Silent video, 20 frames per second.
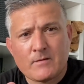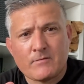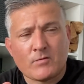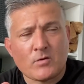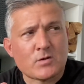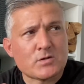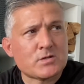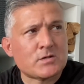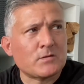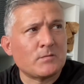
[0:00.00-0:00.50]
I've
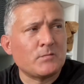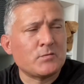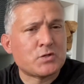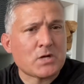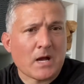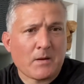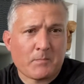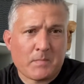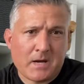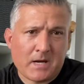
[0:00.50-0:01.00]
got some
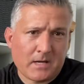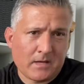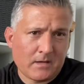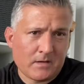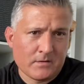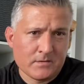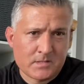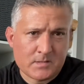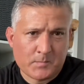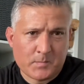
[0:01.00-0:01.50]
Jack Pike
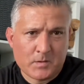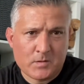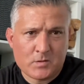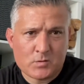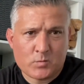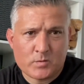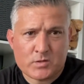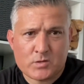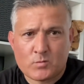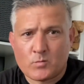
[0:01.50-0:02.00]
hunter boots
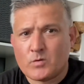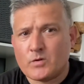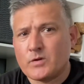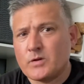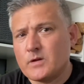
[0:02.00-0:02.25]
which I want